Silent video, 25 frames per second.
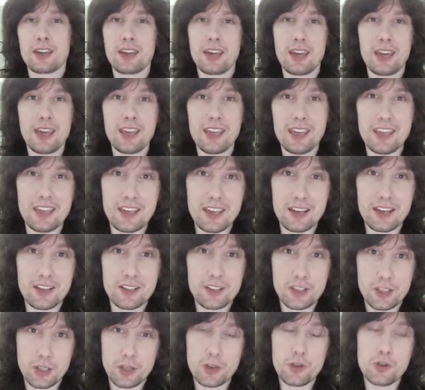key
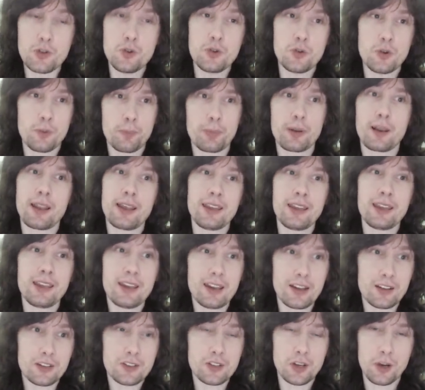to
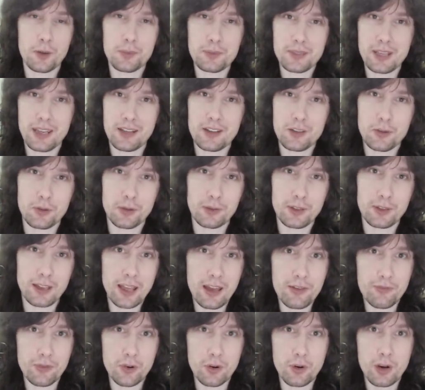playing at a top technical
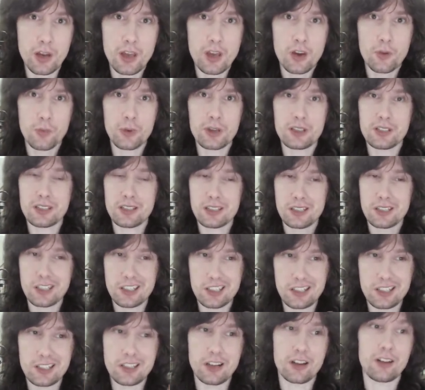level, which is
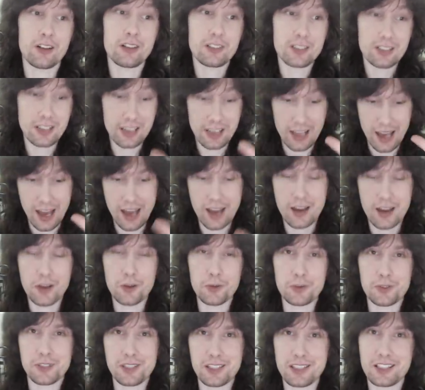start it
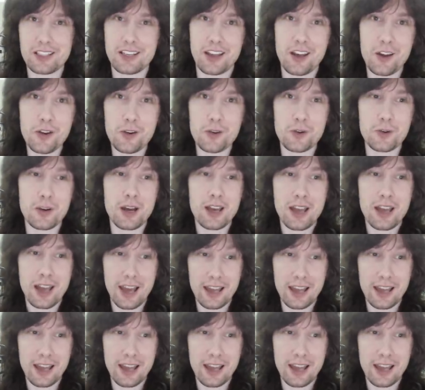out slow.